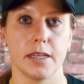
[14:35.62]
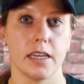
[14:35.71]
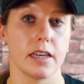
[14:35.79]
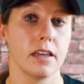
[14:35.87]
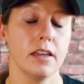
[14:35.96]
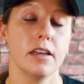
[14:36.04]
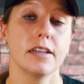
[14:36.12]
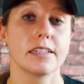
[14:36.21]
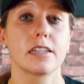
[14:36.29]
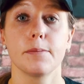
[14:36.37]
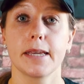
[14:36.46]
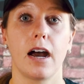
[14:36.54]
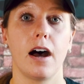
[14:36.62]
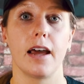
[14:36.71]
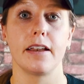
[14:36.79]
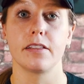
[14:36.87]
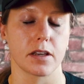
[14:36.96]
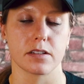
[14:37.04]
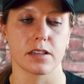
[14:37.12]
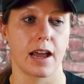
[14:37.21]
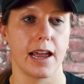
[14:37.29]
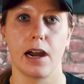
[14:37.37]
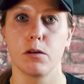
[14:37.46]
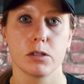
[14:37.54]
be on, because
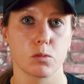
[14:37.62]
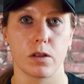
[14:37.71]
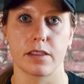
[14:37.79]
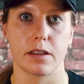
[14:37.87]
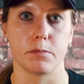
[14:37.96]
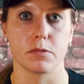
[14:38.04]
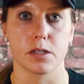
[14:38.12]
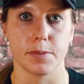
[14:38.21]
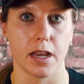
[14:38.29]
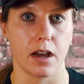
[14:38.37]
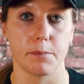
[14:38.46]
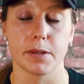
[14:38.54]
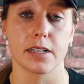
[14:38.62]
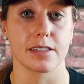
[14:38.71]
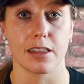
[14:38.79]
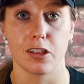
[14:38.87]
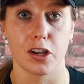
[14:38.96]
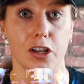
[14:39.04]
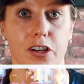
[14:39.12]
I always want them to be on because they look